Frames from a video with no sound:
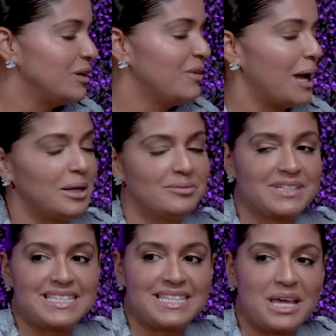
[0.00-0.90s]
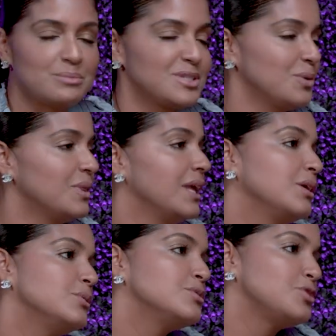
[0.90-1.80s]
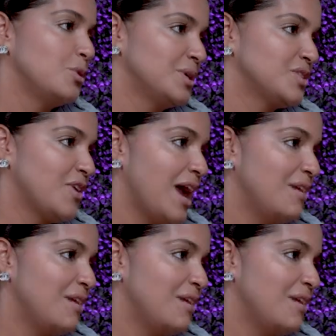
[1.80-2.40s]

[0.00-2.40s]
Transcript: we vibe the same. So thank you so much for